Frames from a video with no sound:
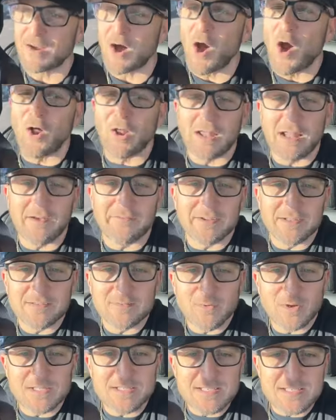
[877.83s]
all of it.
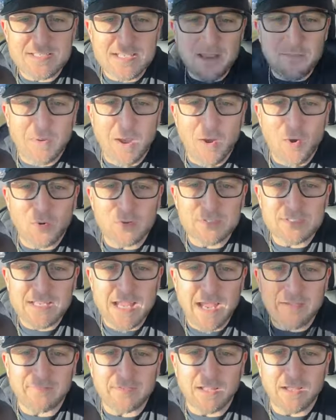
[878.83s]
What's it say? My whole
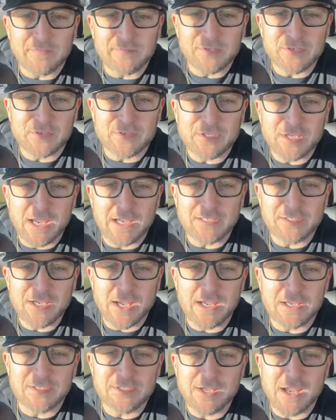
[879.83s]
staff loved your change,
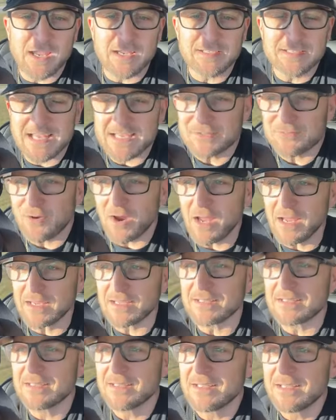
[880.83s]
change, change. That's
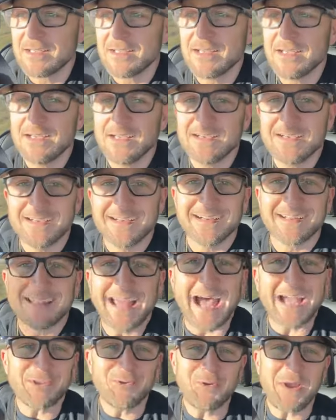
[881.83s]
right.
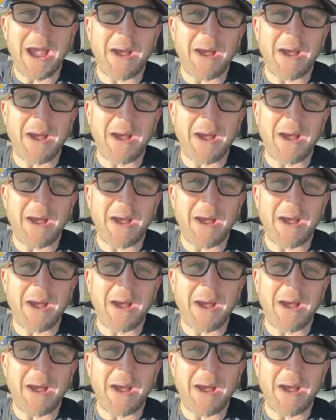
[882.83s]
Now, you